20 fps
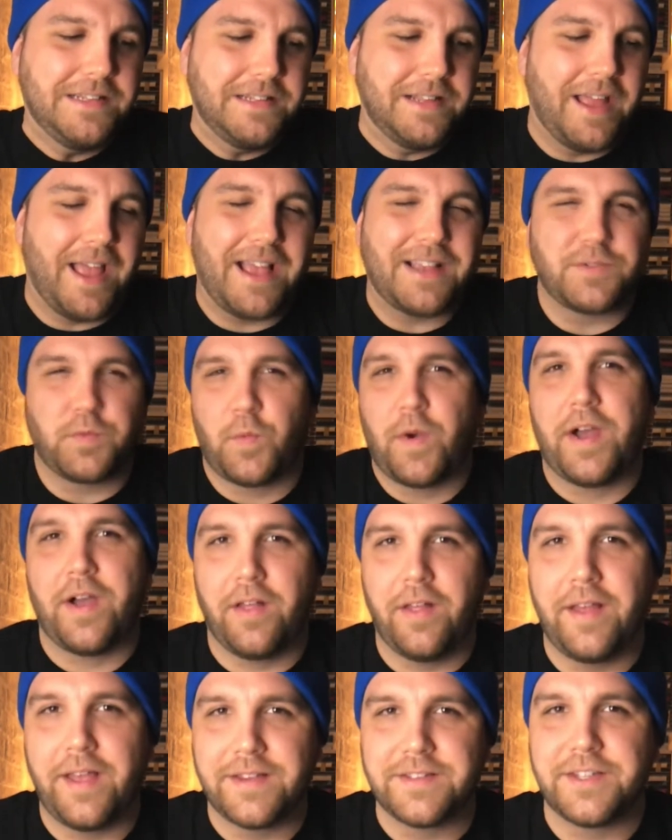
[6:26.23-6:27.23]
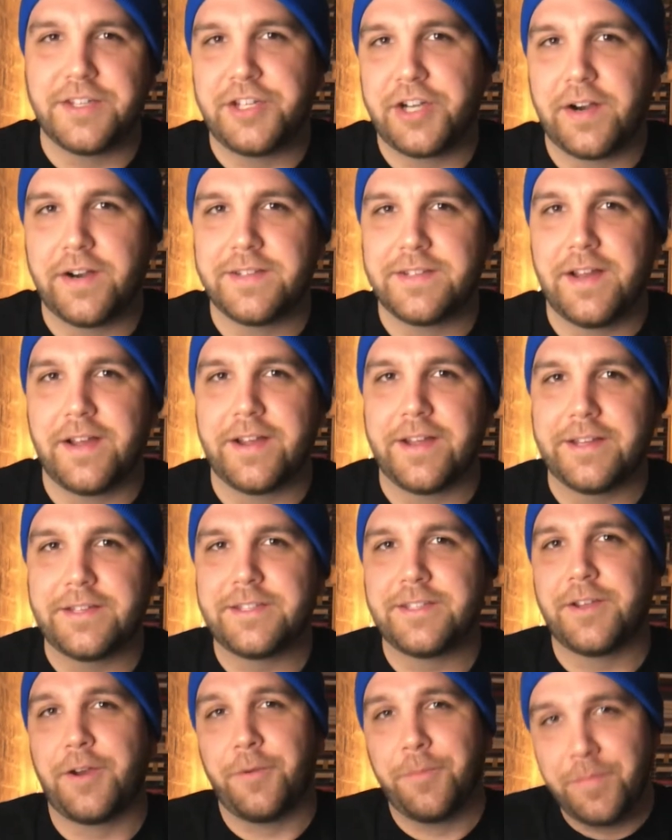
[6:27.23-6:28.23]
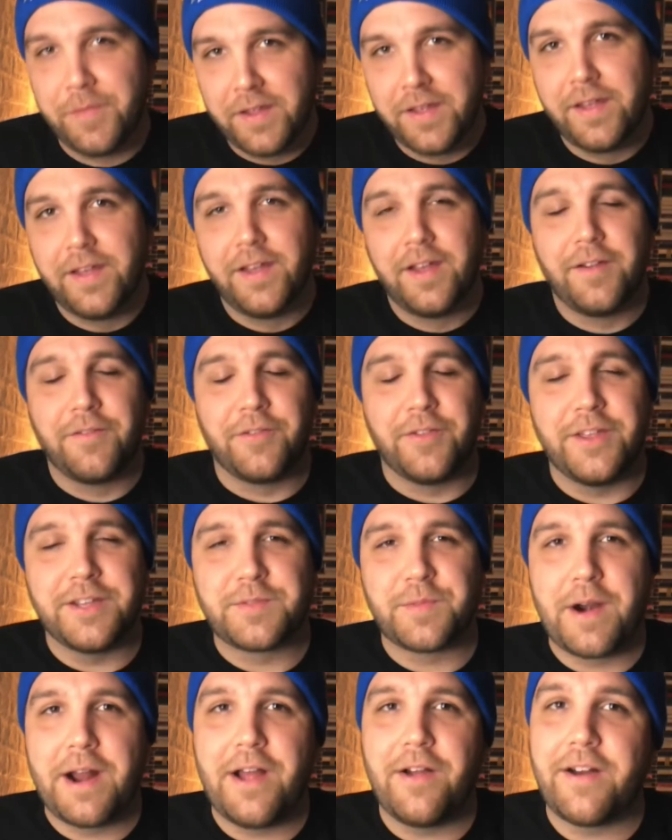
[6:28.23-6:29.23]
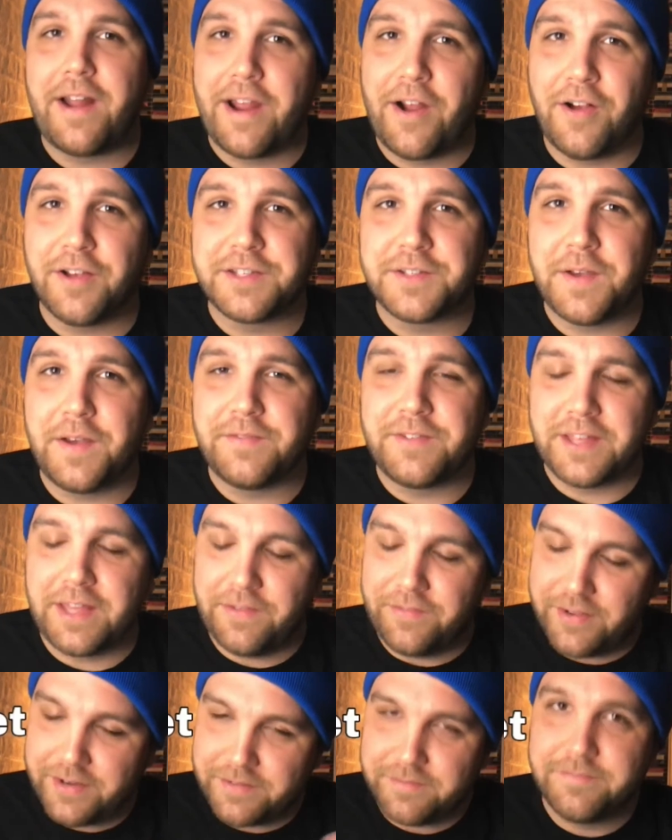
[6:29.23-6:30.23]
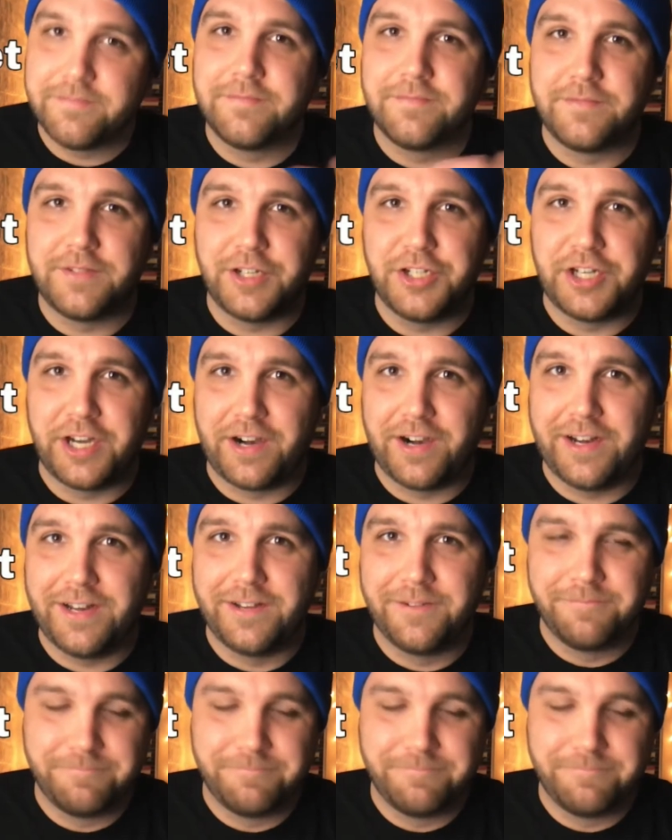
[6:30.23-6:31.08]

as well as the Jerry's Nuggets. So for this round, I also have to give it to Jerry.